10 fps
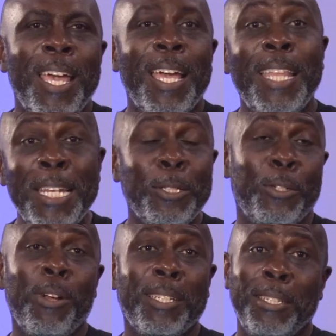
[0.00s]
And that
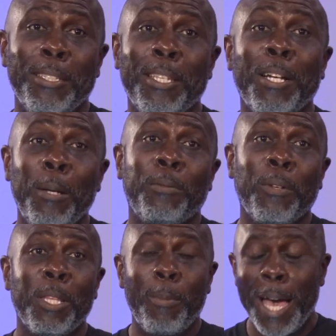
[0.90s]
instructions comes
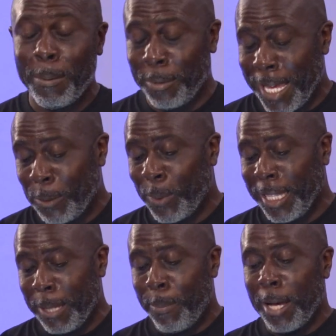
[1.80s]
from the Bible. That's what
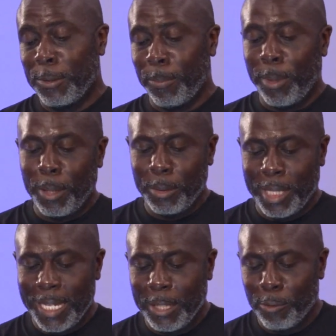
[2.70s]
the Apostle Paul
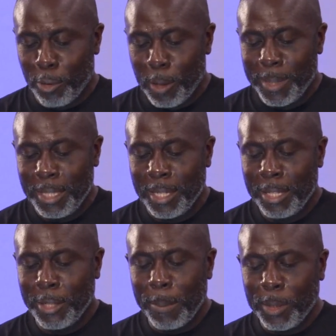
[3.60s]
says in Romans
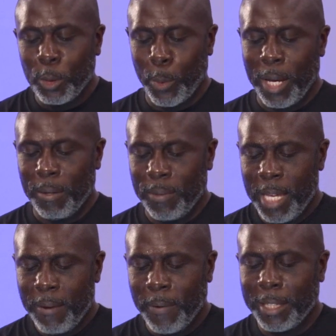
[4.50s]
chapter 12,
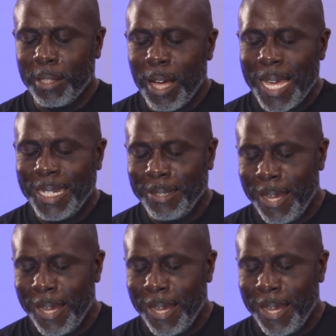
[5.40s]
verse 9 and